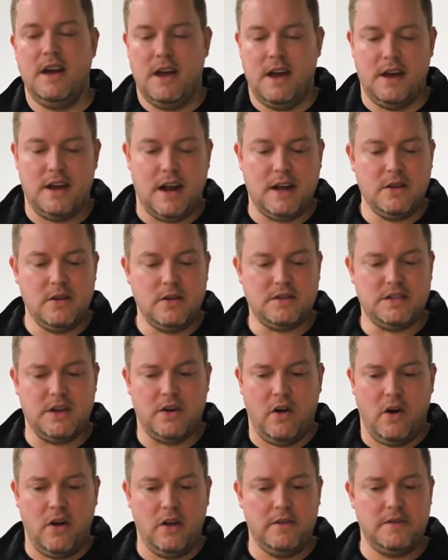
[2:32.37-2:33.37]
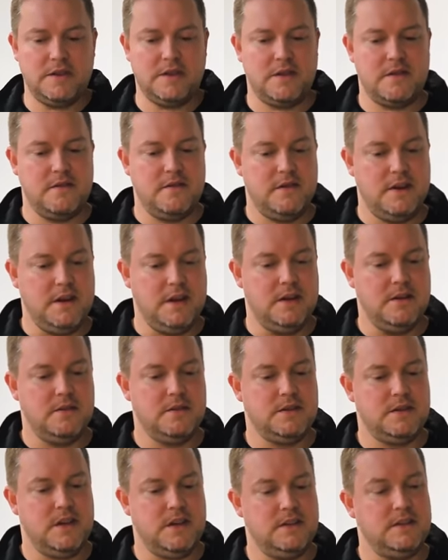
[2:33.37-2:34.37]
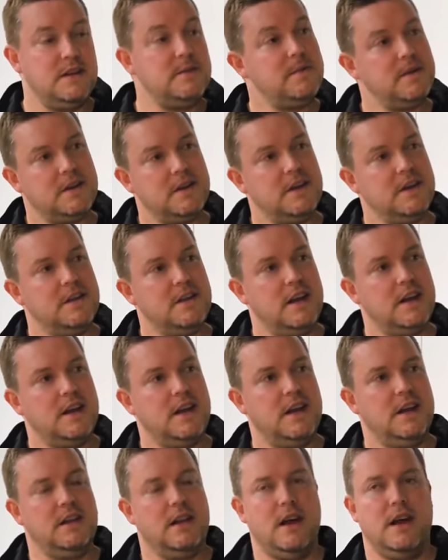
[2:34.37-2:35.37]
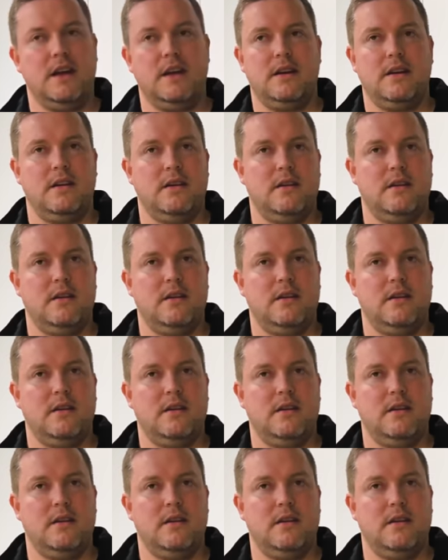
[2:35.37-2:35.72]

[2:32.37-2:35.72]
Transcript: And I looked at all of his other videos, and typically they get like